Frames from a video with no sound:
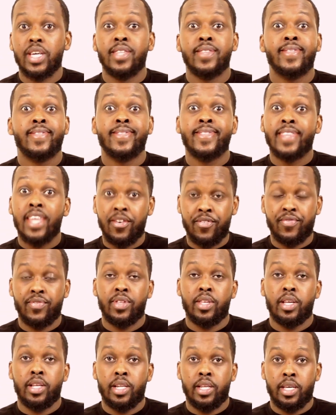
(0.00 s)
and
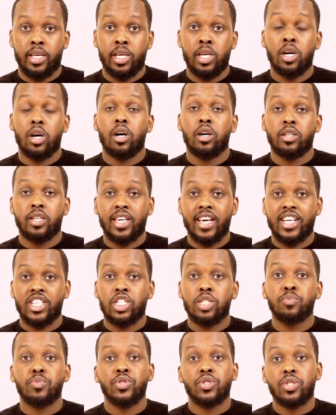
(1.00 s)
definitely
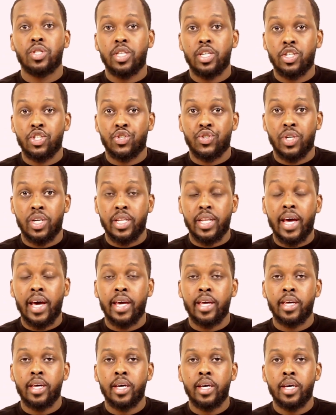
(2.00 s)
uncatchable to the untrained eye.
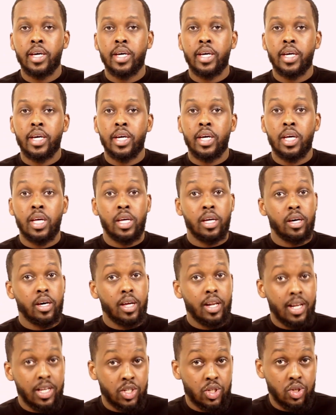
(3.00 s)

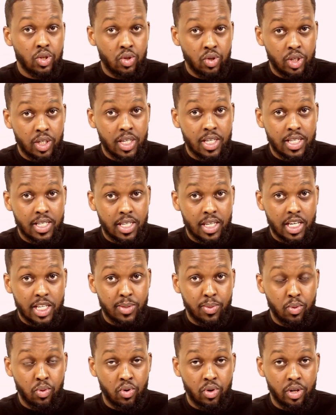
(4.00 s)
Unless you're using Internet
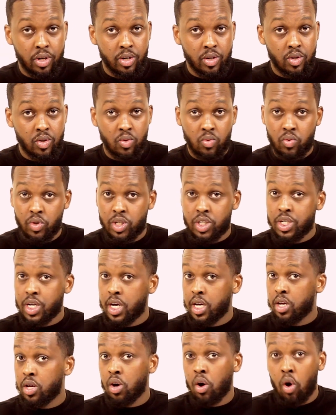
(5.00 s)
Explorer, which
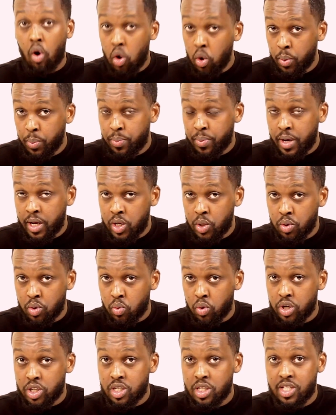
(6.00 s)
I hope anyone
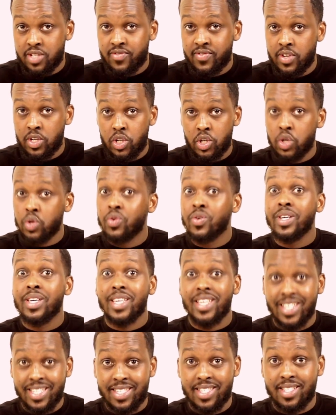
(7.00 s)
watching this video
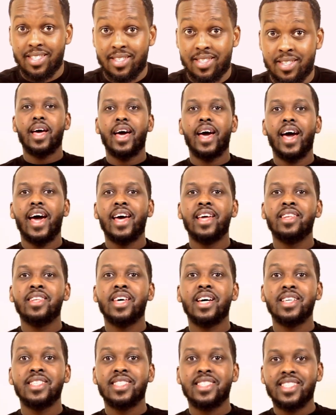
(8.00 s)
isn't. And
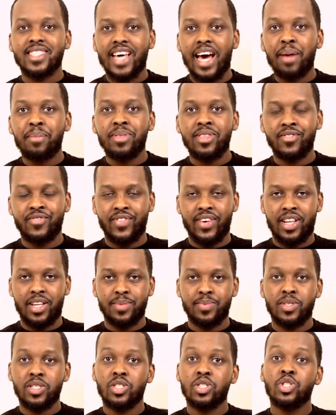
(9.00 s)
as time
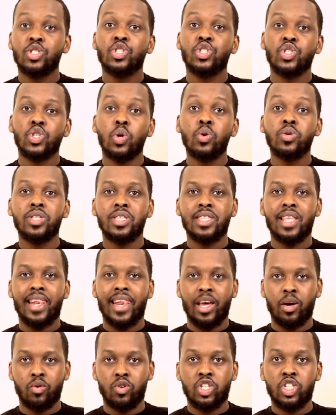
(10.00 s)
developed, so did the
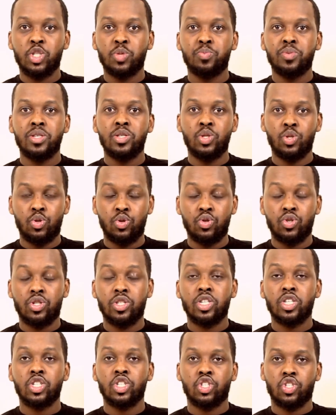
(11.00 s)
languages being used to
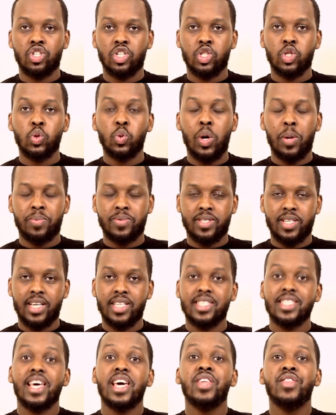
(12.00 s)
construct the
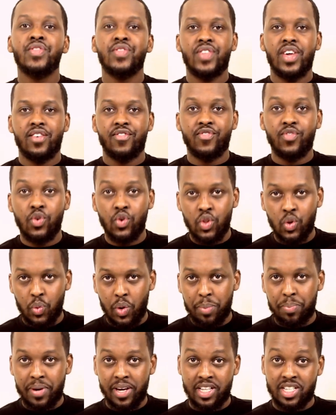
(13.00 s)
websites, and therefore the
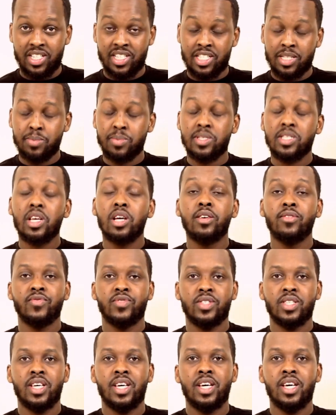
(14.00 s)
web pages themselves.